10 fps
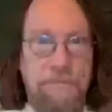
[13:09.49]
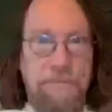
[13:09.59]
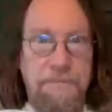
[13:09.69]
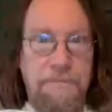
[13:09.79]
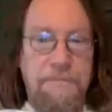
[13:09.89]

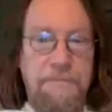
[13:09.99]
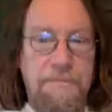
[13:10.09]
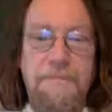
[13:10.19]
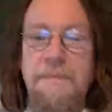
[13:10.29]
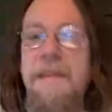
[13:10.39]
Okay.
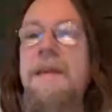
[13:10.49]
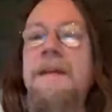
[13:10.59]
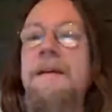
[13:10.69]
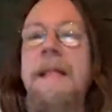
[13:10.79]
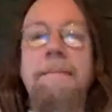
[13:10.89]

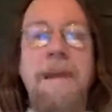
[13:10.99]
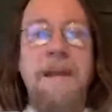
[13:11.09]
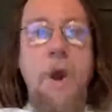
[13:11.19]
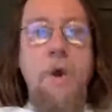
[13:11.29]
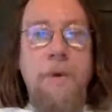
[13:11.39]

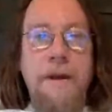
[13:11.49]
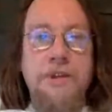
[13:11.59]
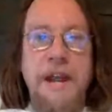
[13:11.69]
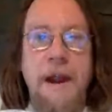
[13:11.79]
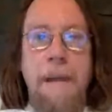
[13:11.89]
Let me know if
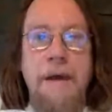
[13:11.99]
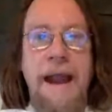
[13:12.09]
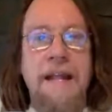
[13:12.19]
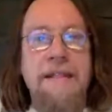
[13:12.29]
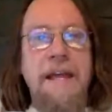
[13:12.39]
you want to
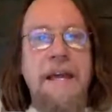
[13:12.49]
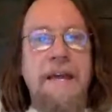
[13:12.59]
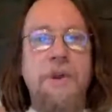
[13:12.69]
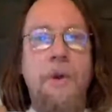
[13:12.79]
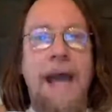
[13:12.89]
share about
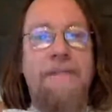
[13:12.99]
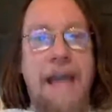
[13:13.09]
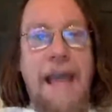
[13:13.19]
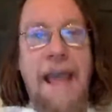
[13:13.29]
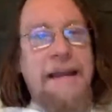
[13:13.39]
anything, if
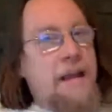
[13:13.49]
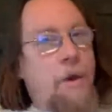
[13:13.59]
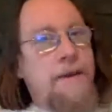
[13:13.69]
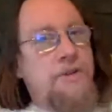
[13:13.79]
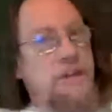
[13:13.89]
you have
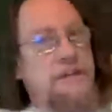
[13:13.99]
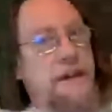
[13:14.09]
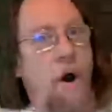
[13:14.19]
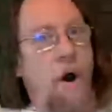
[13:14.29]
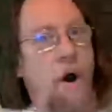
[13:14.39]
any
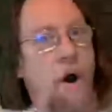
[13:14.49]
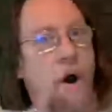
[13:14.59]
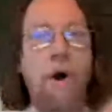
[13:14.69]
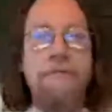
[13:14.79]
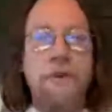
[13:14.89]
questions
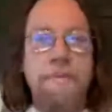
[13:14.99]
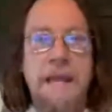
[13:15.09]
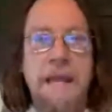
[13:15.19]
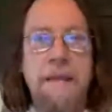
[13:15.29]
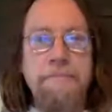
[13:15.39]
at all
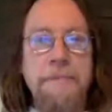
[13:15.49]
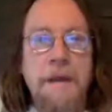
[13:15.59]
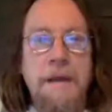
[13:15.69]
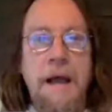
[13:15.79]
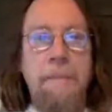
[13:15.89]
for me
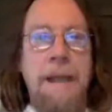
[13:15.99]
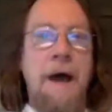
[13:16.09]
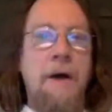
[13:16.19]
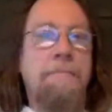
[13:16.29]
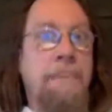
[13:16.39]

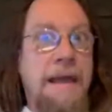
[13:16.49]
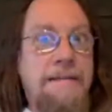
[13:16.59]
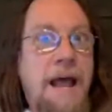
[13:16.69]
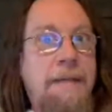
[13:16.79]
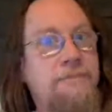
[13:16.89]
about
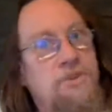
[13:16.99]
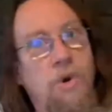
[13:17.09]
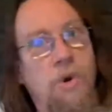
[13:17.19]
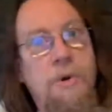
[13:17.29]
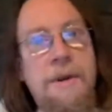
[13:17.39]

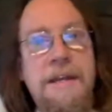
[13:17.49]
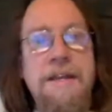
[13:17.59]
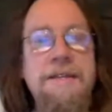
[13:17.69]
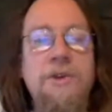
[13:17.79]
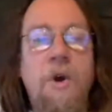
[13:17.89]
bedtime
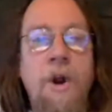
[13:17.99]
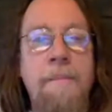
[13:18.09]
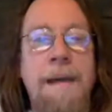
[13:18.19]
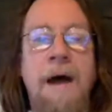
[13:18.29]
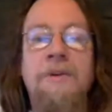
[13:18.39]
stories
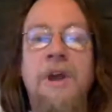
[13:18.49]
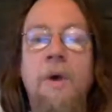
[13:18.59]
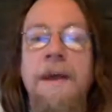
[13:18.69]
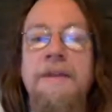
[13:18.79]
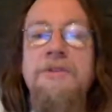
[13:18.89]
or about
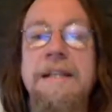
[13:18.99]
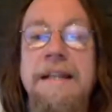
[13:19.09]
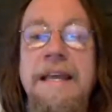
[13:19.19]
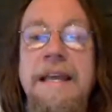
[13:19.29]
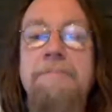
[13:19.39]
going to
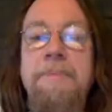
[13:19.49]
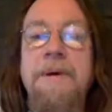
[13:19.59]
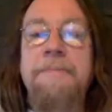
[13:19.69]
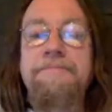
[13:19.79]
sleep.